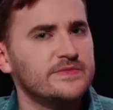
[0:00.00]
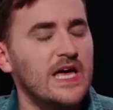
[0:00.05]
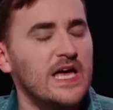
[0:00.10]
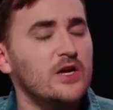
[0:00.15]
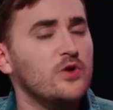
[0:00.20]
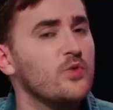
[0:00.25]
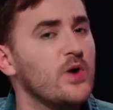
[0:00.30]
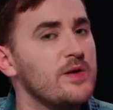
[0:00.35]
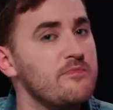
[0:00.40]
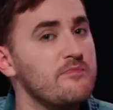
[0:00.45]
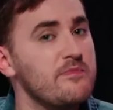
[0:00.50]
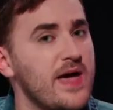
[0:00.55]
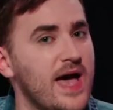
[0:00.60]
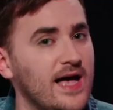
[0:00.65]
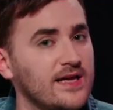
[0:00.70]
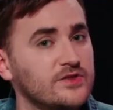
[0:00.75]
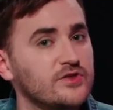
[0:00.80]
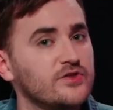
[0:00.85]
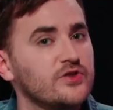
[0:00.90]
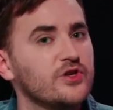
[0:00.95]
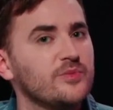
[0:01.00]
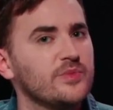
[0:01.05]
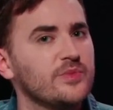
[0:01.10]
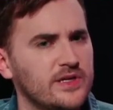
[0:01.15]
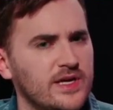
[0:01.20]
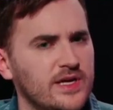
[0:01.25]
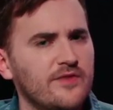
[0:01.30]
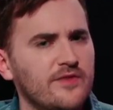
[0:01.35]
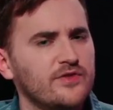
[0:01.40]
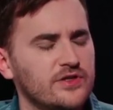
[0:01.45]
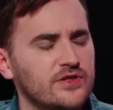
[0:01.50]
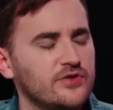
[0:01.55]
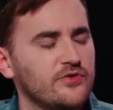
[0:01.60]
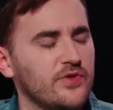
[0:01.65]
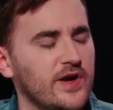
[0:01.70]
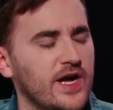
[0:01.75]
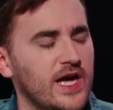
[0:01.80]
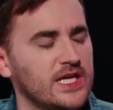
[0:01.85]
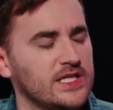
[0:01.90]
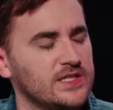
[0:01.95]
not quite master them, but have a good
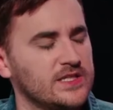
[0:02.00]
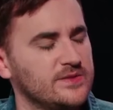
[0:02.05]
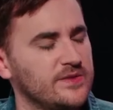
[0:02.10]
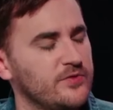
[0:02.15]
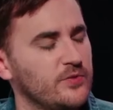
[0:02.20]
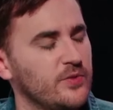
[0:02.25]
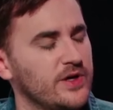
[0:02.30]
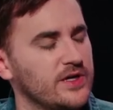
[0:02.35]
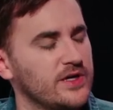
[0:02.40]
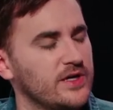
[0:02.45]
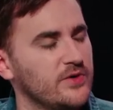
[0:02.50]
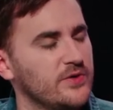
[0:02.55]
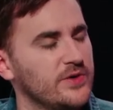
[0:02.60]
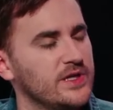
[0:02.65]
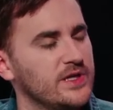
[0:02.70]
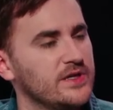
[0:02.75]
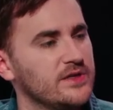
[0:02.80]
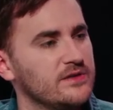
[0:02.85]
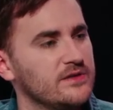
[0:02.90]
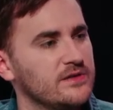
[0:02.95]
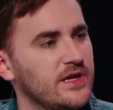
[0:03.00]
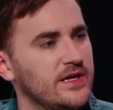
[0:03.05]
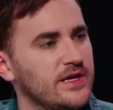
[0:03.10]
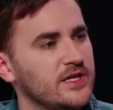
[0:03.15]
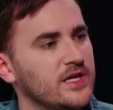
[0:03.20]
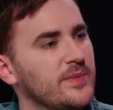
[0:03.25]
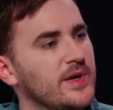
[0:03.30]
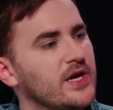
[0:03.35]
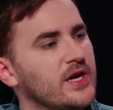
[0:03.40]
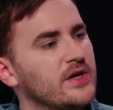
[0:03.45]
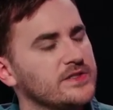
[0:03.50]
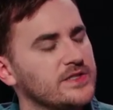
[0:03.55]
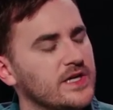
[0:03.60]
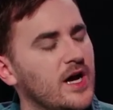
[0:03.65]
grasp if you want to go in and, and come out on